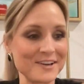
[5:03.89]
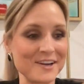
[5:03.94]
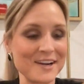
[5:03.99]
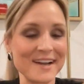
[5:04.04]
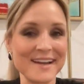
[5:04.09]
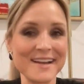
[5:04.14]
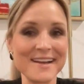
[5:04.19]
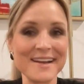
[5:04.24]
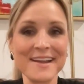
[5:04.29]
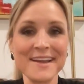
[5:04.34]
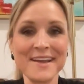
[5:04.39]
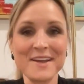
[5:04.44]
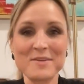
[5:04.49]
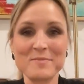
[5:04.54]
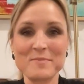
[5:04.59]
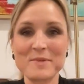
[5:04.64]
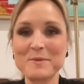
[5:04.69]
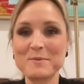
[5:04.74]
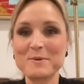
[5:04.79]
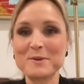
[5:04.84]
All right,
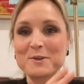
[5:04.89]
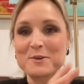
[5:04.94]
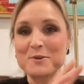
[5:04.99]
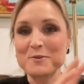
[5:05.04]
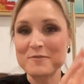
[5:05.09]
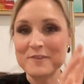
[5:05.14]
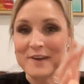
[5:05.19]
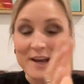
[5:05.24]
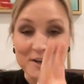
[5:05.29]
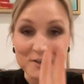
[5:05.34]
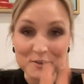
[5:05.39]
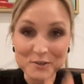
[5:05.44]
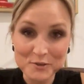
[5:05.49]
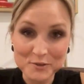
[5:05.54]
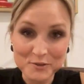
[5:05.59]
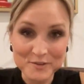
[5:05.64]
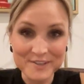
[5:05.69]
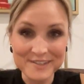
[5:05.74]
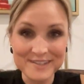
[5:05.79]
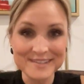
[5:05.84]
maybe you
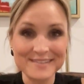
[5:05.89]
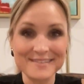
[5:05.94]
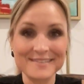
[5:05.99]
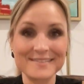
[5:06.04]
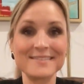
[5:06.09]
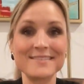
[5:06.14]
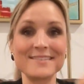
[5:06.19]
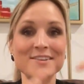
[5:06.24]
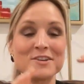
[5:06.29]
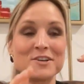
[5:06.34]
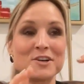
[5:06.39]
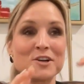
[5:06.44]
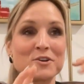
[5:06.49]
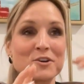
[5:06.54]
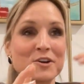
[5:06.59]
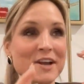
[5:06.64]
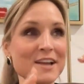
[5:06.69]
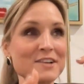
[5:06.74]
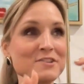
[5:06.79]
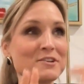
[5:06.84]
value the
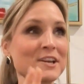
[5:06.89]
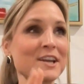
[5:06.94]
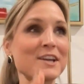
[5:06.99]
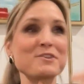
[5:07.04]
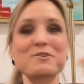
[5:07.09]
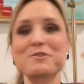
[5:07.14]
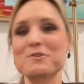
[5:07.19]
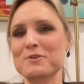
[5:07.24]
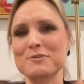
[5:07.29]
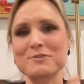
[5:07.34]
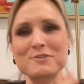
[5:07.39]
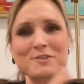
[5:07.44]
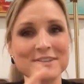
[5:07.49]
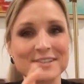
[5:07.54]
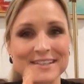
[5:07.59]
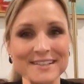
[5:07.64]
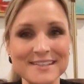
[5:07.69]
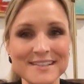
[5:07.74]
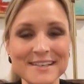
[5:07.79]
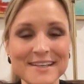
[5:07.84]
your education or
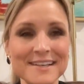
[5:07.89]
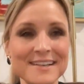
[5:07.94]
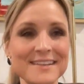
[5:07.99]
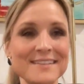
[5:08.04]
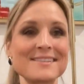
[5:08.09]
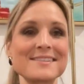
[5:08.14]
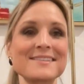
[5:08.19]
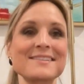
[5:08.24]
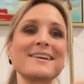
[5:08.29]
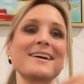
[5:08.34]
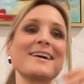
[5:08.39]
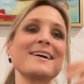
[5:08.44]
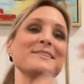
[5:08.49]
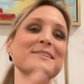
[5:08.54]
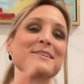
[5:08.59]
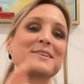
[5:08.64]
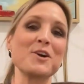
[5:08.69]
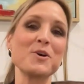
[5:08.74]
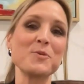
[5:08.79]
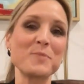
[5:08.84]
just succeeding in this
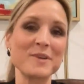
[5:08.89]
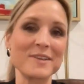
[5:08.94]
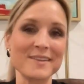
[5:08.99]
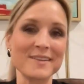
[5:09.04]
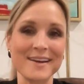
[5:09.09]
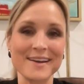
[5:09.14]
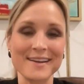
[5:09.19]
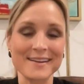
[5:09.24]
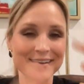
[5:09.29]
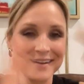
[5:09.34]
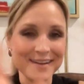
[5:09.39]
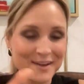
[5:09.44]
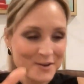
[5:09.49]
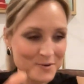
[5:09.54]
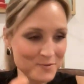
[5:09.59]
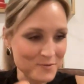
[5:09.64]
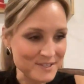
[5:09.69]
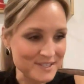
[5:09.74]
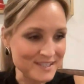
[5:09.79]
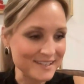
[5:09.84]
class and hoping that
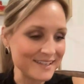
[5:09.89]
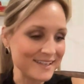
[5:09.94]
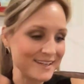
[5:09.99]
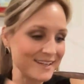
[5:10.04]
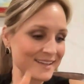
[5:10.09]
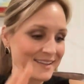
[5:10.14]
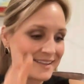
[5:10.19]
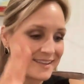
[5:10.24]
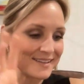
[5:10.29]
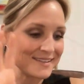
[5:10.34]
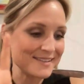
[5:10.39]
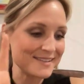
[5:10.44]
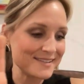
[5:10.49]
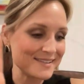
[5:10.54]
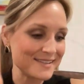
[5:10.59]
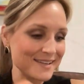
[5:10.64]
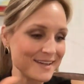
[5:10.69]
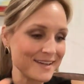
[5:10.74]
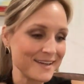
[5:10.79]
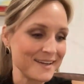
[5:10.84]
once again
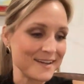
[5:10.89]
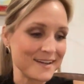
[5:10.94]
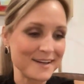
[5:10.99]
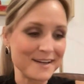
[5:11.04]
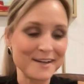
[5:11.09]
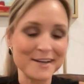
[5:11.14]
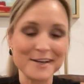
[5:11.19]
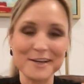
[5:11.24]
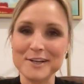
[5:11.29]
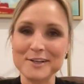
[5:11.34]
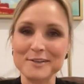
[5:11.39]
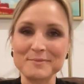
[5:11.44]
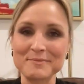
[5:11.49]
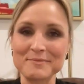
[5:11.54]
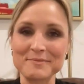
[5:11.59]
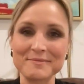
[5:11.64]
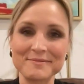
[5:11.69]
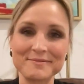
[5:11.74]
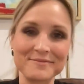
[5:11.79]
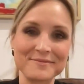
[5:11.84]
this
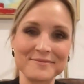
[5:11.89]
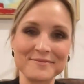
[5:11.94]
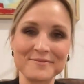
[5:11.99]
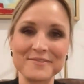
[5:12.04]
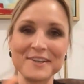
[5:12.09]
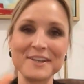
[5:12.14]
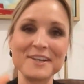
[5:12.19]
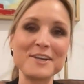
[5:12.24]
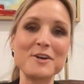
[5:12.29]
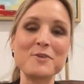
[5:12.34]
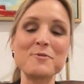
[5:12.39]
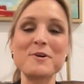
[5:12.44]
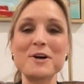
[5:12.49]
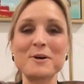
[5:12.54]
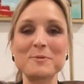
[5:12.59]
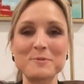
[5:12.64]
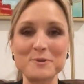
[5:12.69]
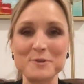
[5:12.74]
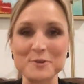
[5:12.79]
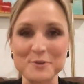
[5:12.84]
video will
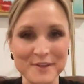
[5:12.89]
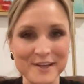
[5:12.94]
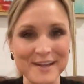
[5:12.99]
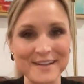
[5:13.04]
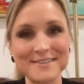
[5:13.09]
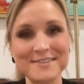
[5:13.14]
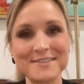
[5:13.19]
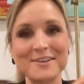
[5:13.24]
help you do that.